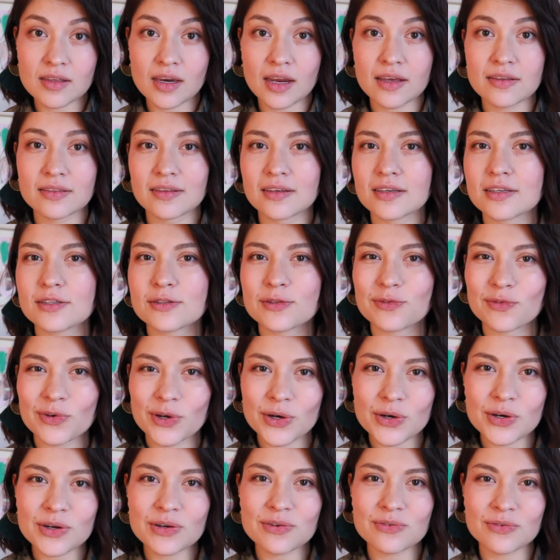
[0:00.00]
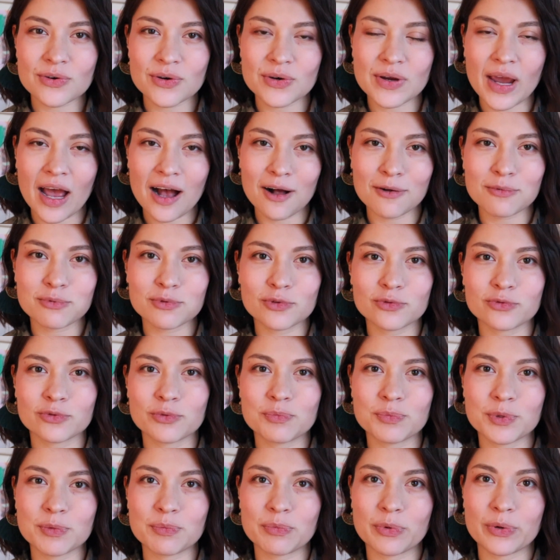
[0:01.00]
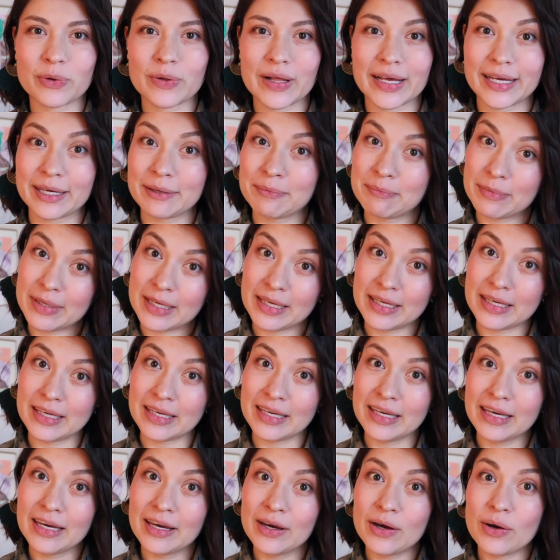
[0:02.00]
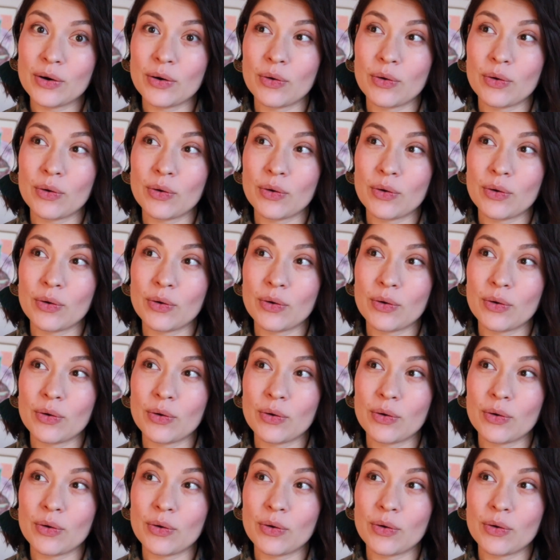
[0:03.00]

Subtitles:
that I think is very helpful for people like me